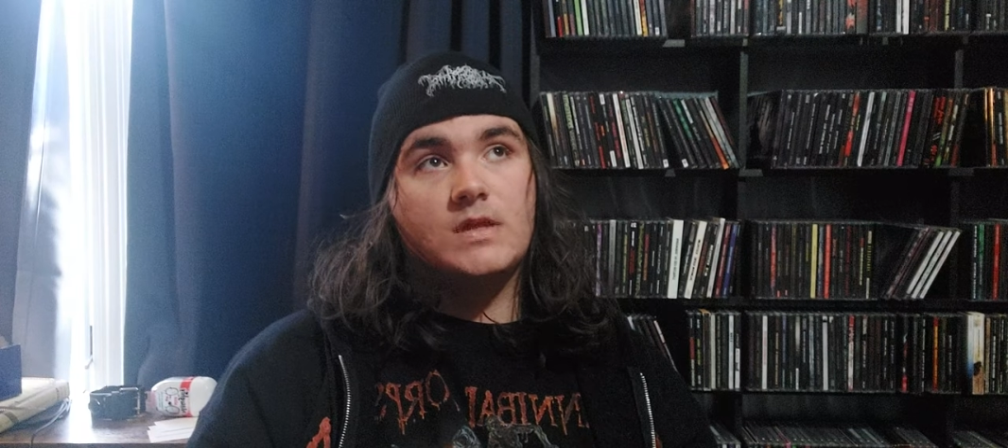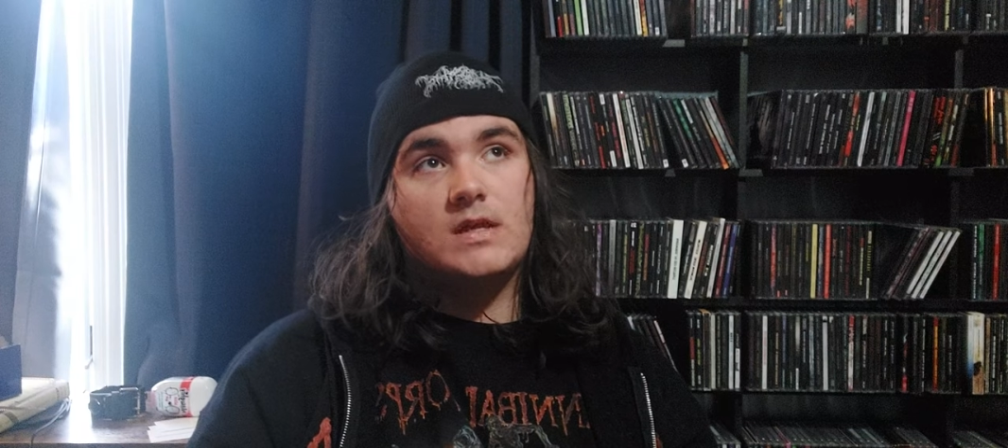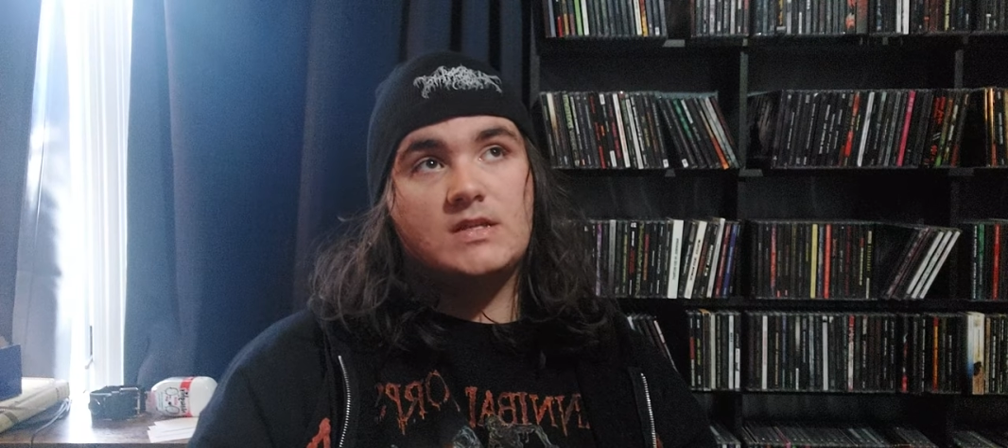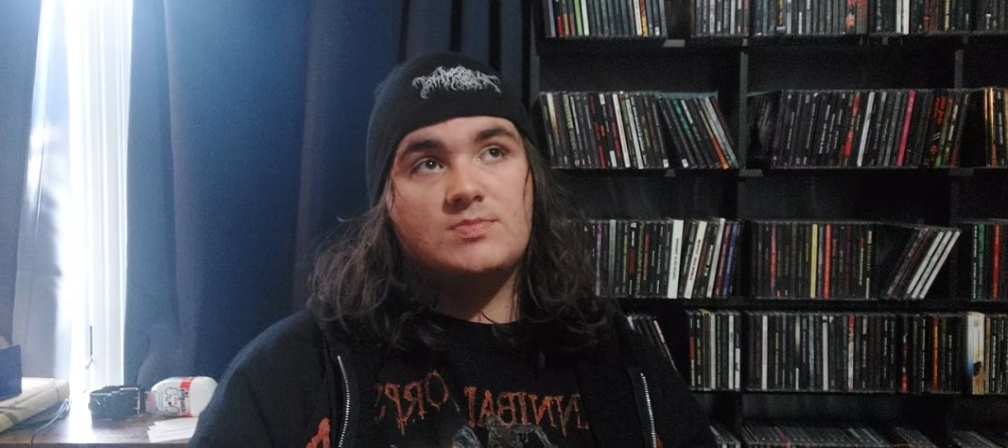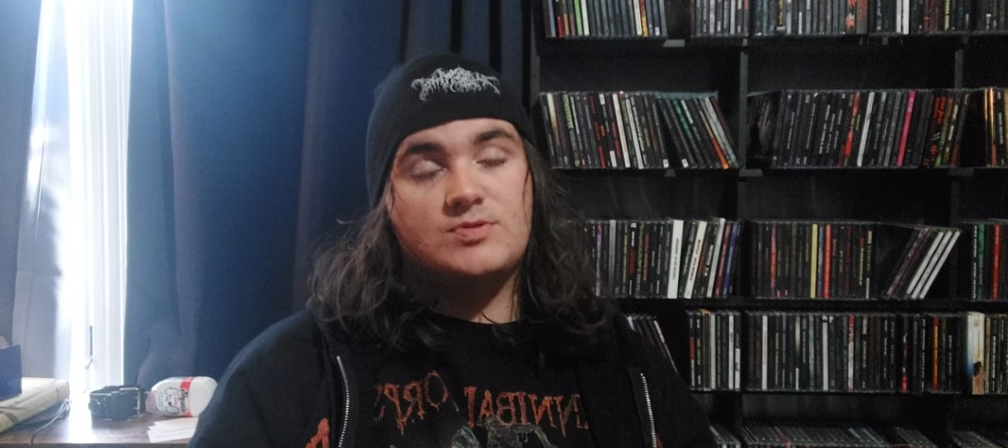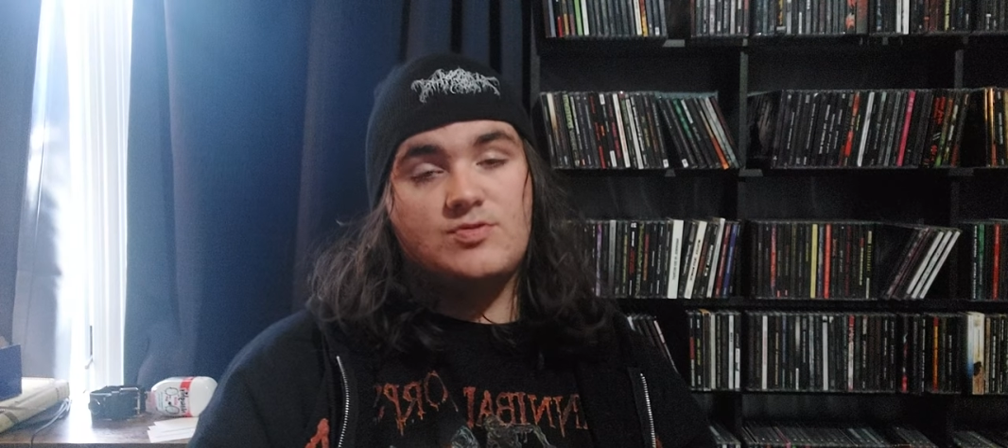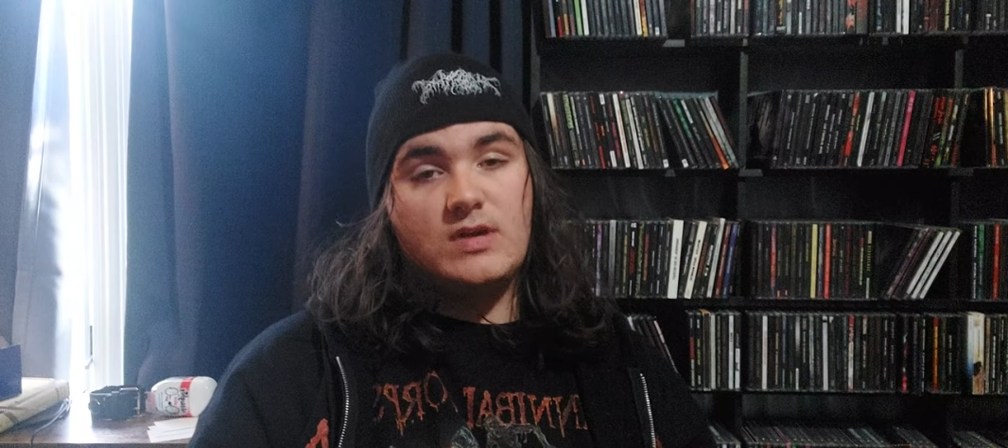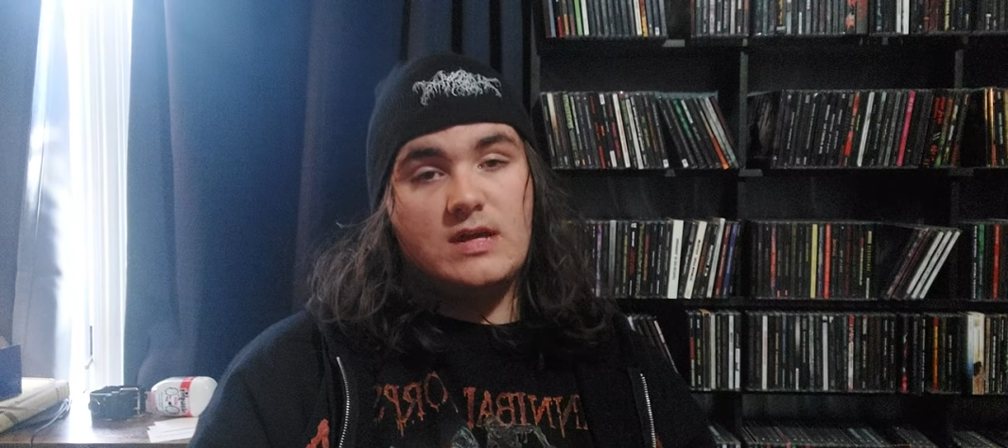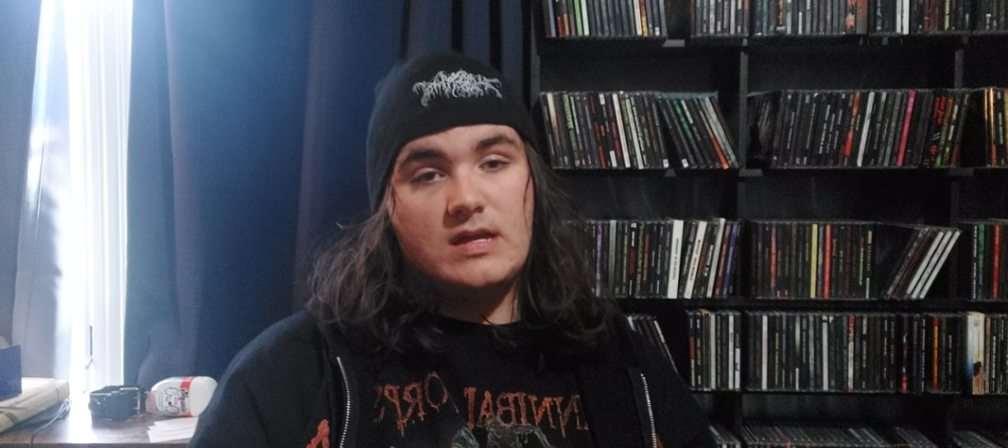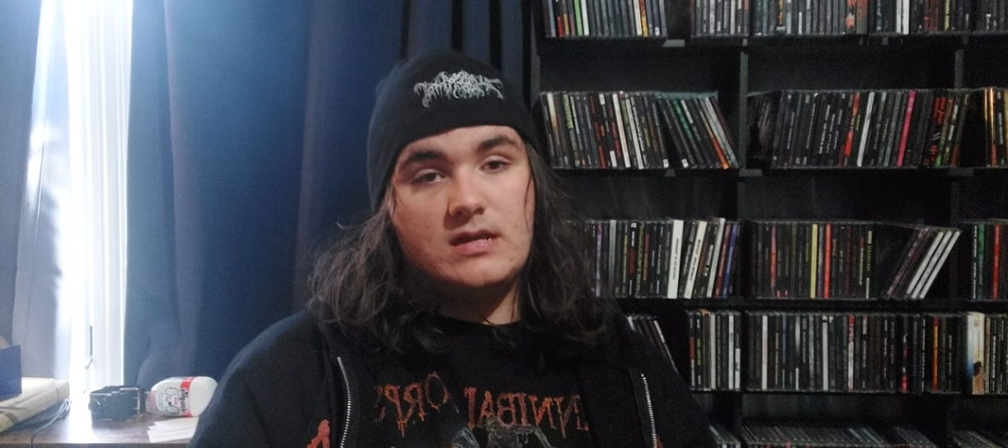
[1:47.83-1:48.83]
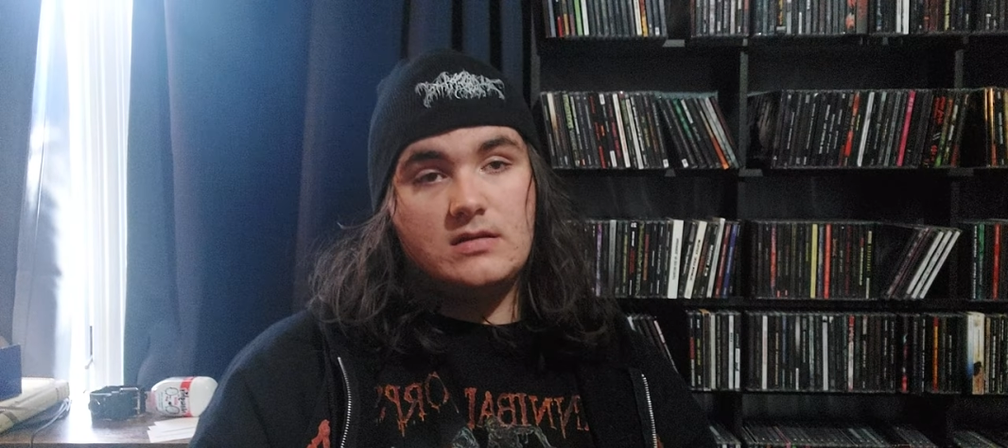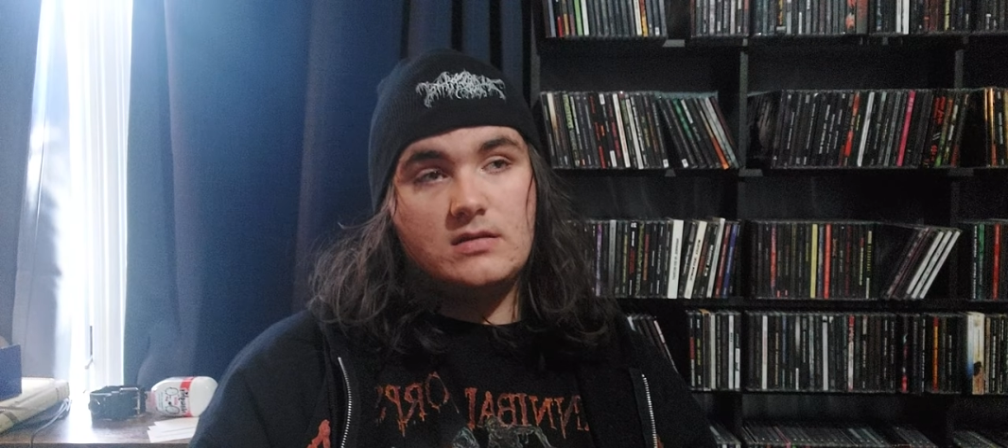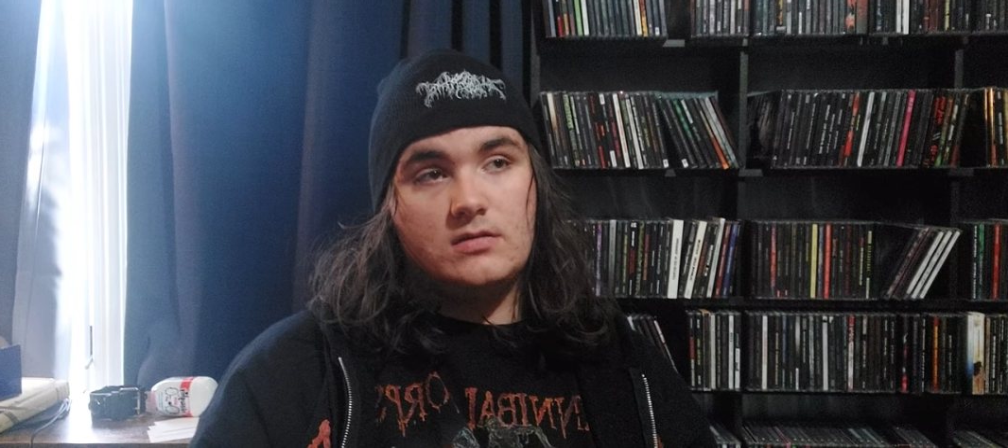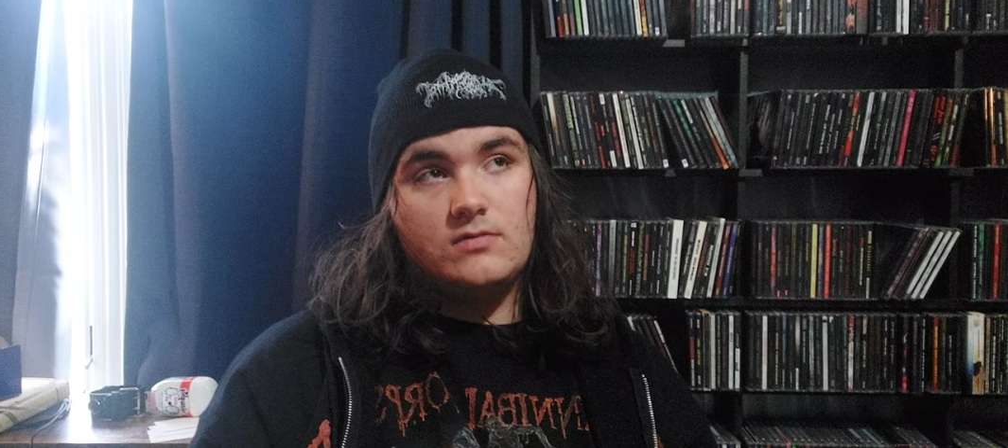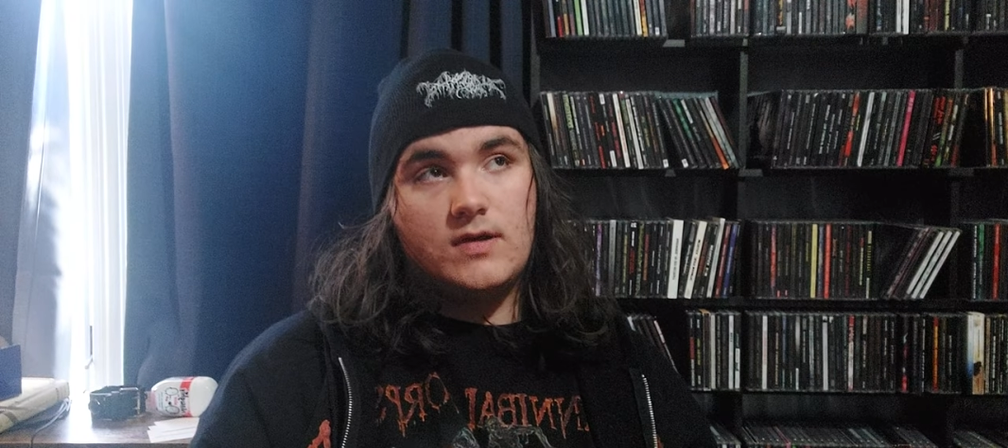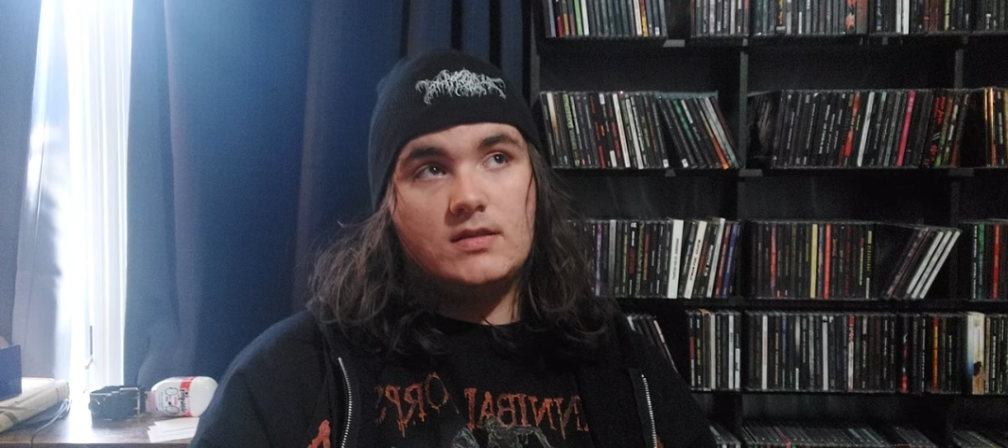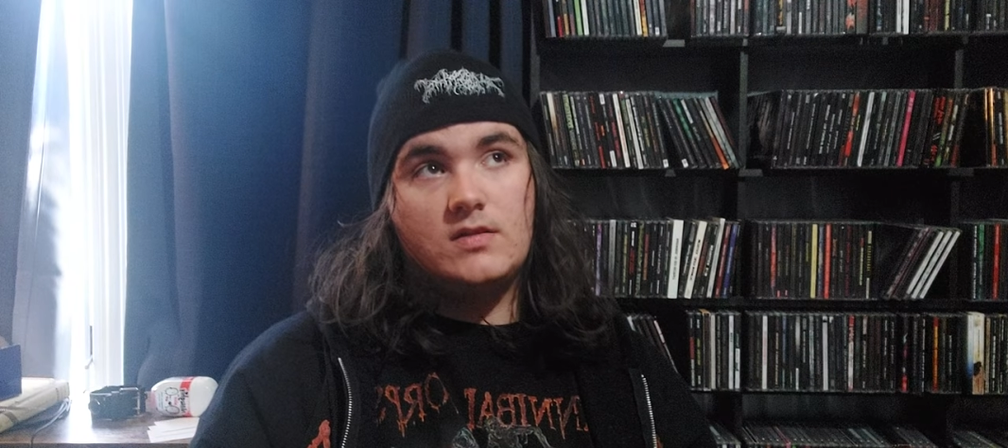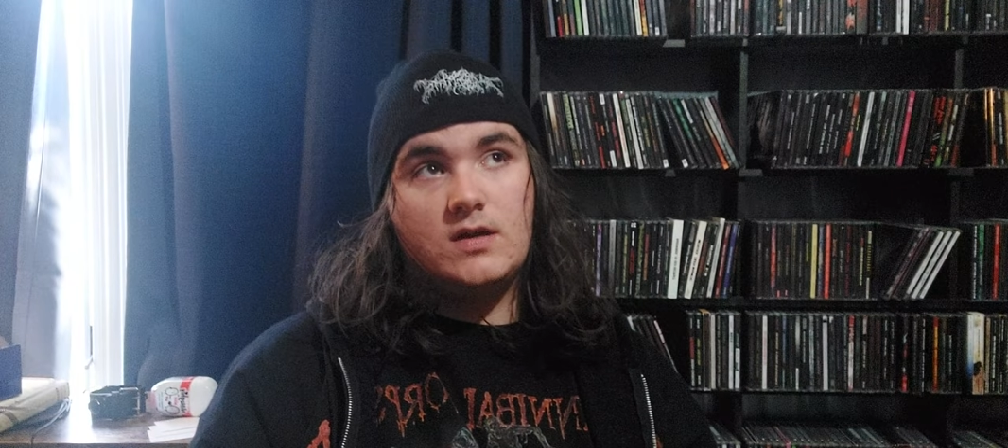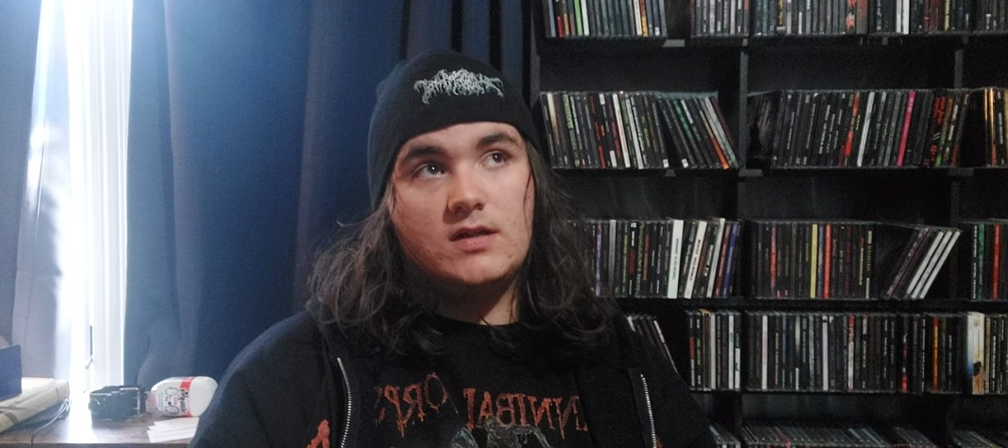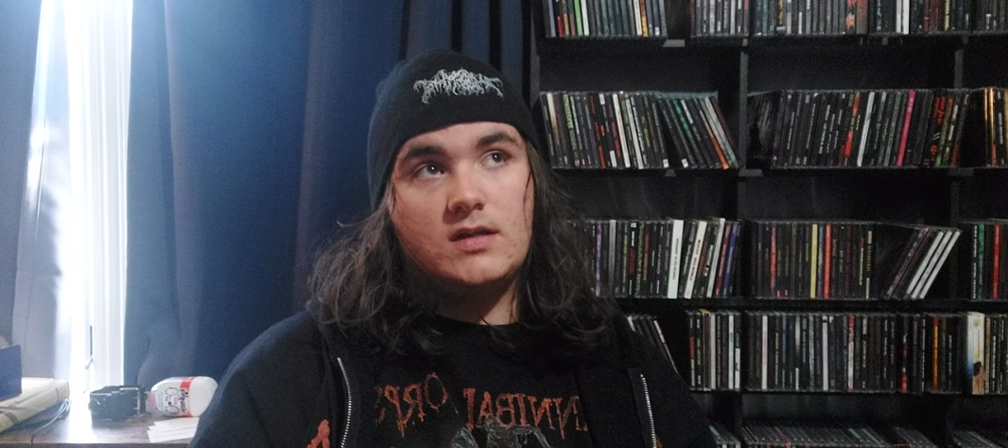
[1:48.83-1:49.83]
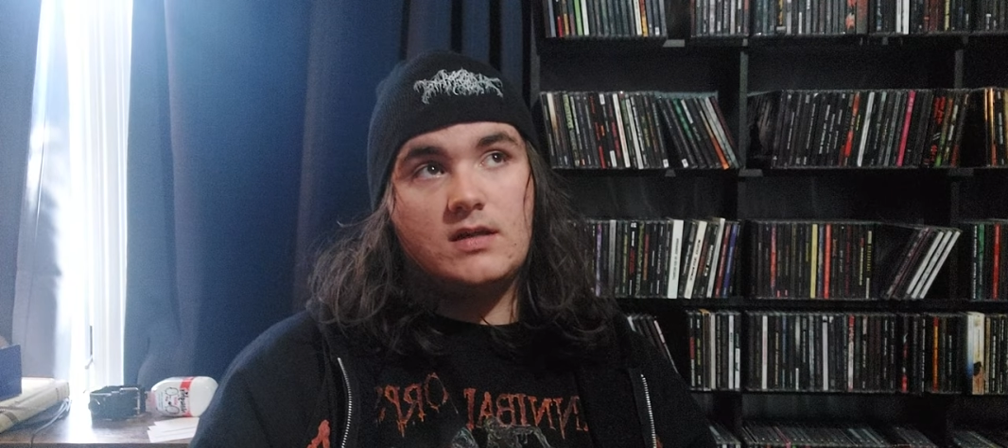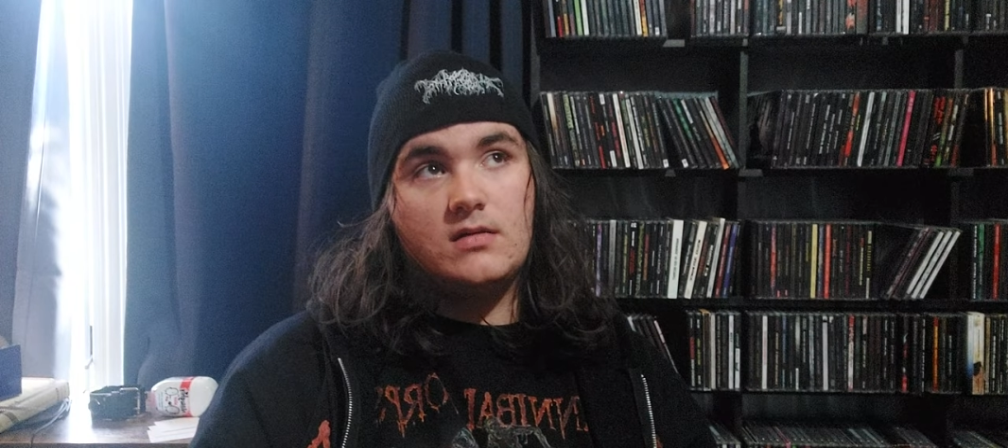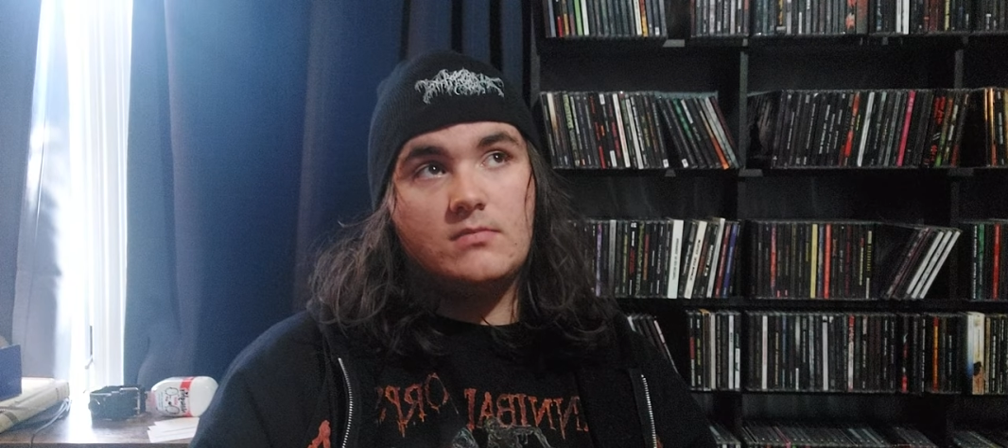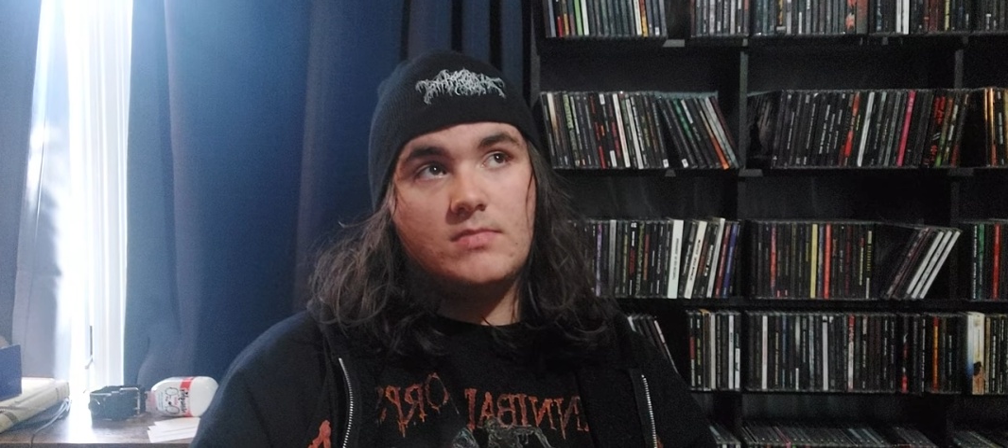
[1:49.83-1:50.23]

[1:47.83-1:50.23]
It's between Ride the Lightning,